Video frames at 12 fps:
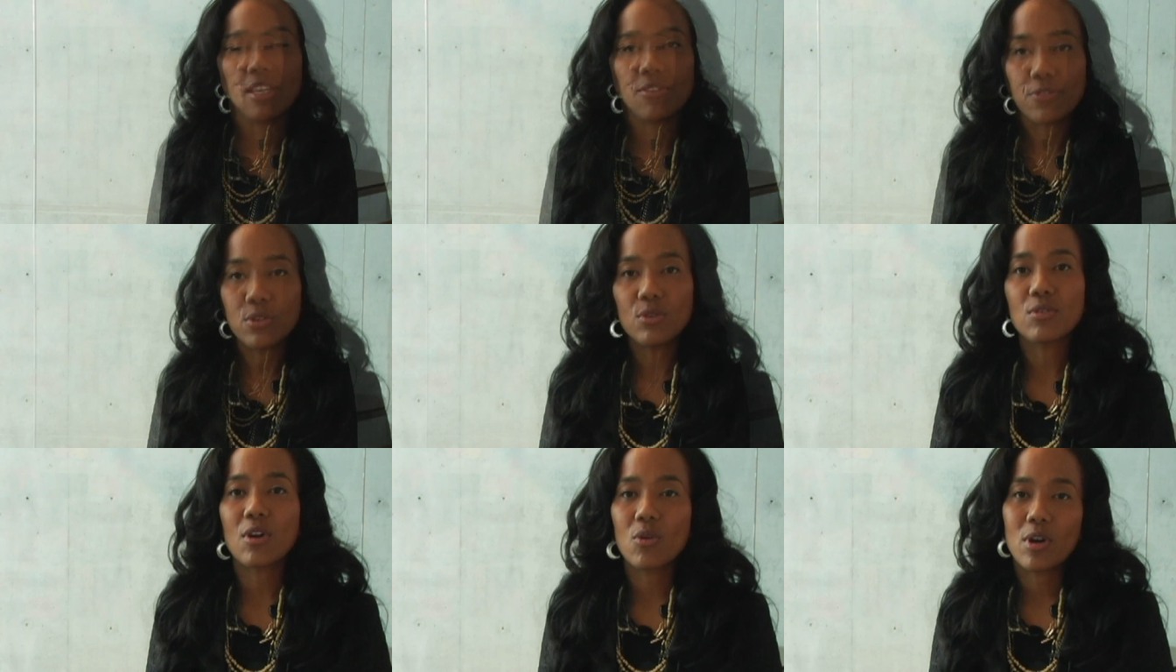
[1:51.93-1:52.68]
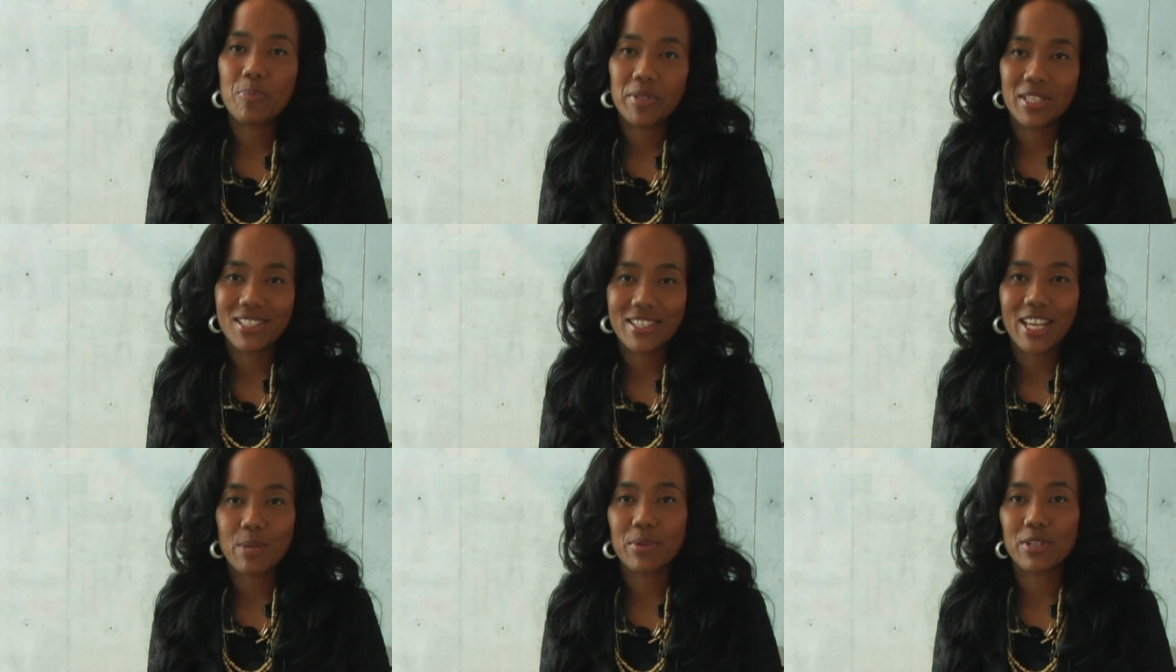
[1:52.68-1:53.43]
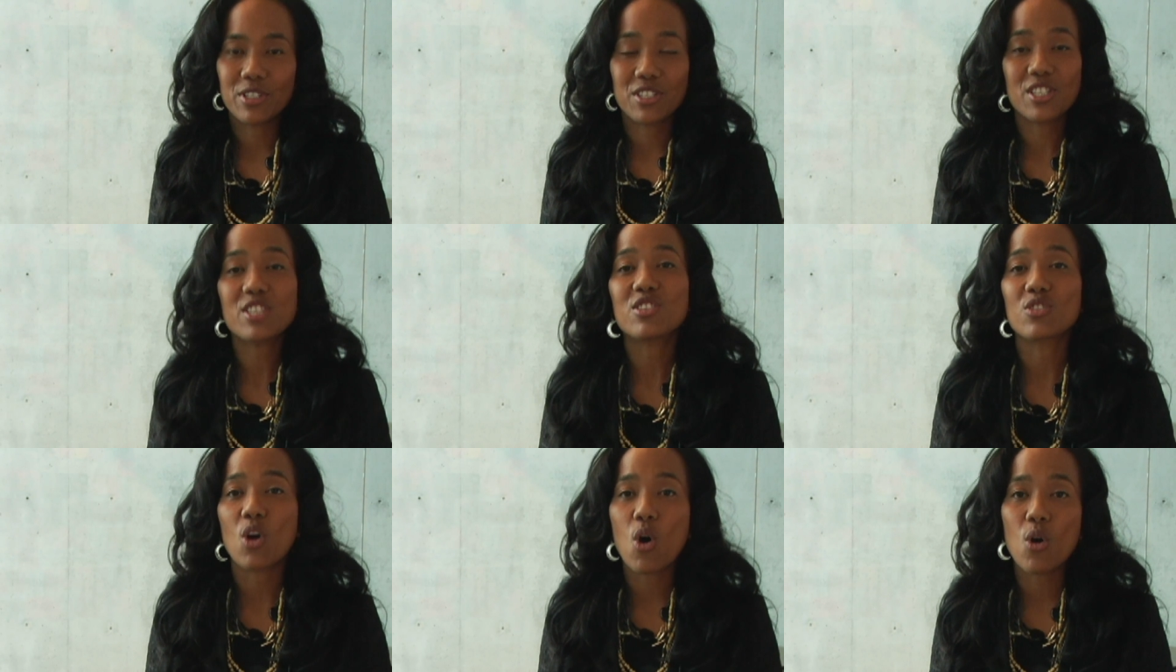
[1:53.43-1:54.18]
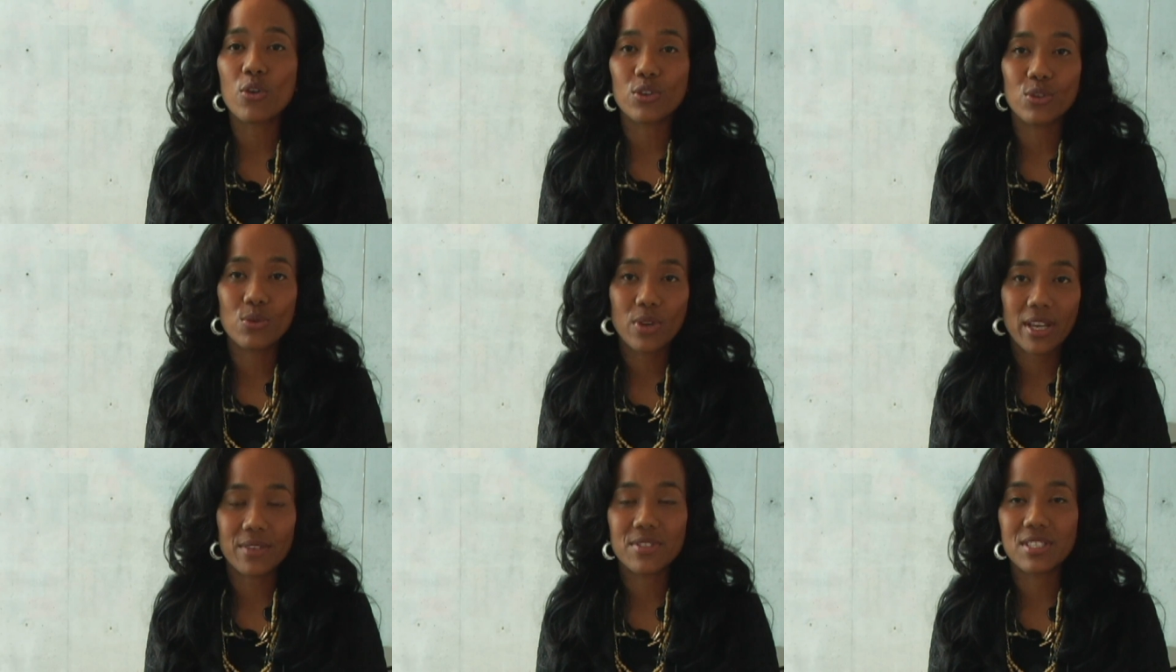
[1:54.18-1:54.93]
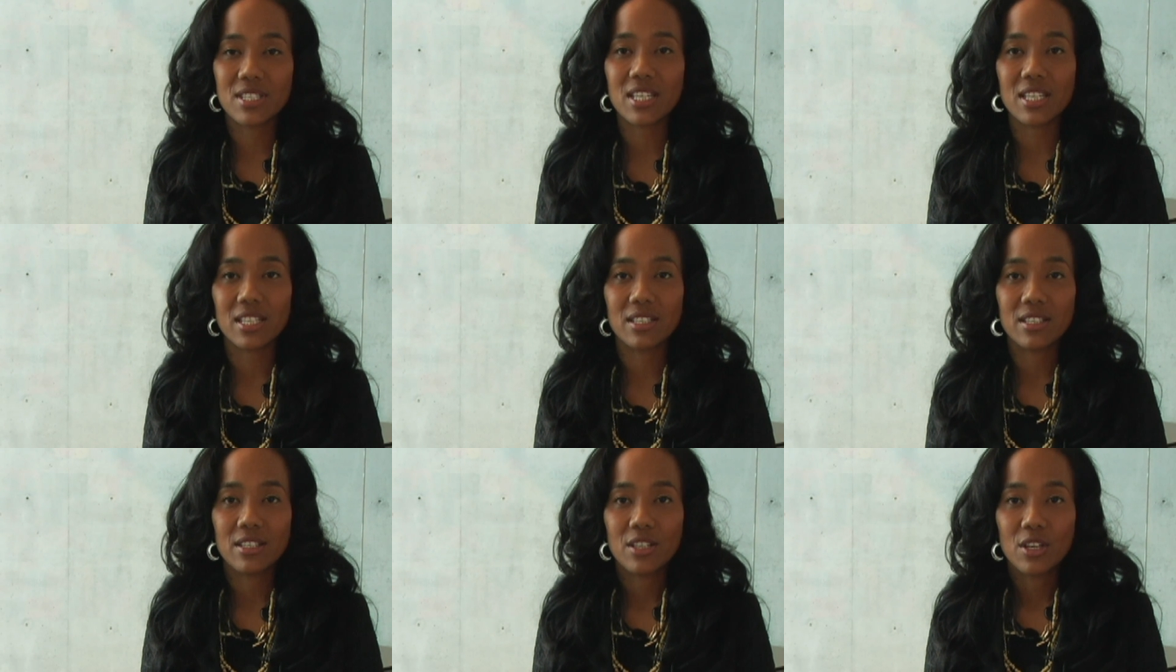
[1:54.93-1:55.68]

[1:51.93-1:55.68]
If you grow up in these neighborhoods and this is all you have seen,